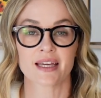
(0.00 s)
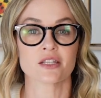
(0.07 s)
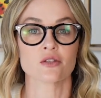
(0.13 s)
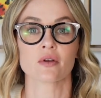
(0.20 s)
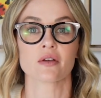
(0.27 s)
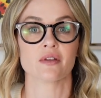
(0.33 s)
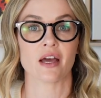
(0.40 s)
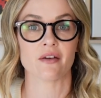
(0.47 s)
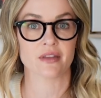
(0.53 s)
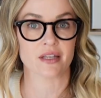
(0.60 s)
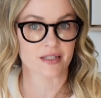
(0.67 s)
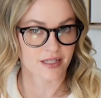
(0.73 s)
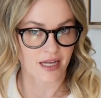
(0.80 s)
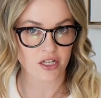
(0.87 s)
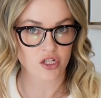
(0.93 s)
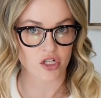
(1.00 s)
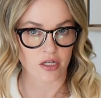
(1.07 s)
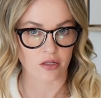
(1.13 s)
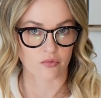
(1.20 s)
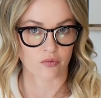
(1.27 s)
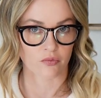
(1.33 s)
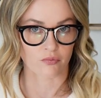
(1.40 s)
Kids don't even have the
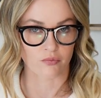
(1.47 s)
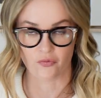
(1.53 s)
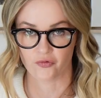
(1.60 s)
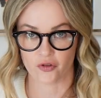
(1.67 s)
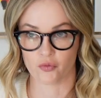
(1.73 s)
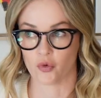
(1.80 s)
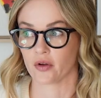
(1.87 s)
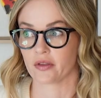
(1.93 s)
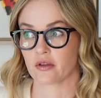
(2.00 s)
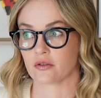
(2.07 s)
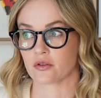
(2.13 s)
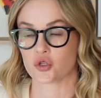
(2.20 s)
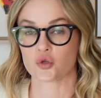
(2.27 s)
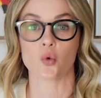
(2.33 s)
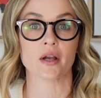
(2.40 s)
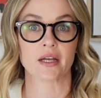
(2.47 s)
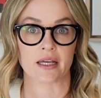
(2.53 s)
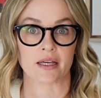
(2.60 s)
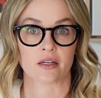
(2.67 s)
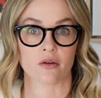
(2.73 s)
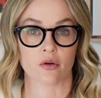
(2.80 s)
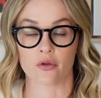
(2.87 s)
attention for more than
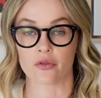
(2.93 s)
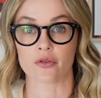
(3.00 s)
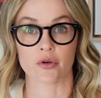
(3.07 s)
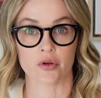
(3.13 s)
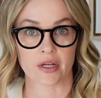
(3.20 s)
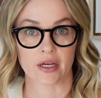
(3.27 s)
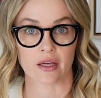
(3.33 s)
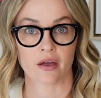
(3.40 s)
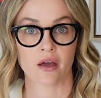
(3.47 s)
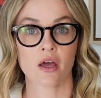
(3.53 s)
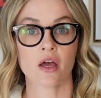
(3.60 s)
20 or 30.